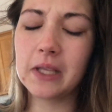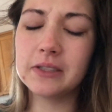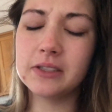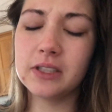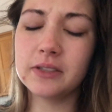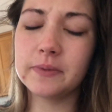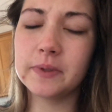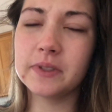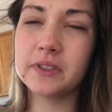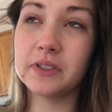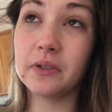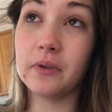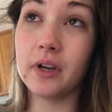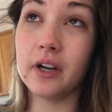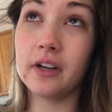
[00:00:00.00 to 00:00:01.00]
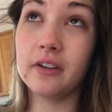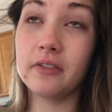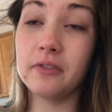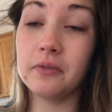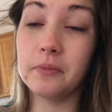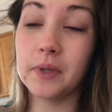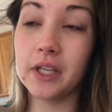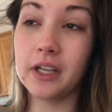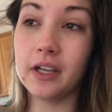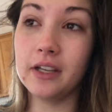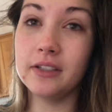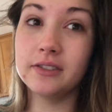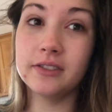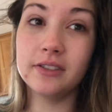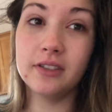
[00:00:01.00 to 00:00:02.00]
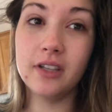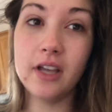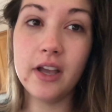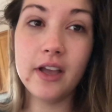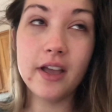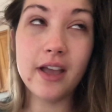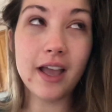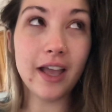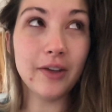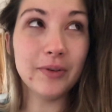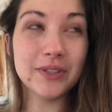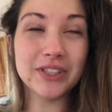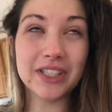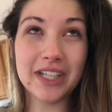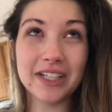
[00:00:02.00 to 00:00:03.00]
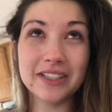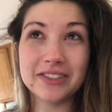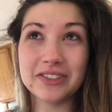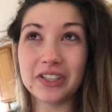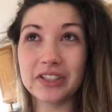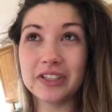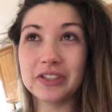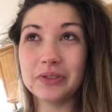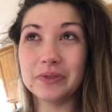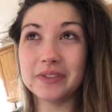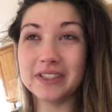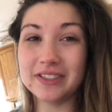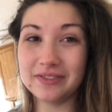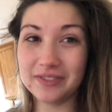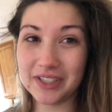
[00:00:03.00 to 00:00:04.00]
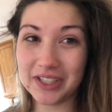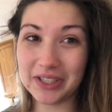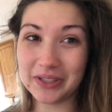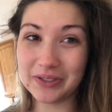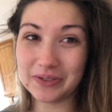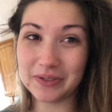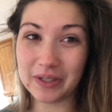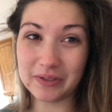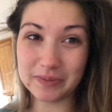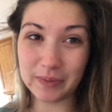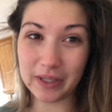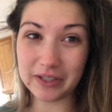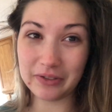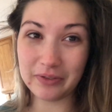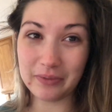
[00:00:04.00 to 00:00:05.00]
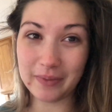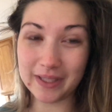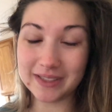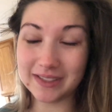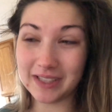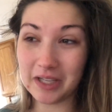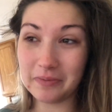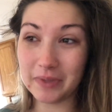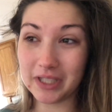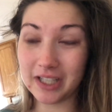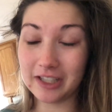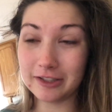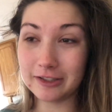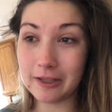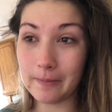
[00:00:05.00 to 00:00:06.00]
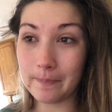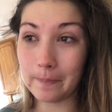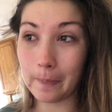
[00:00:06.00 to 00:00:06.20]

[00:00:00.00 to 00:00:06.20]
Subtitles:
It's just been so hard for me, guys. I wish I kind of started doing these videos when I was pregnant with my son, because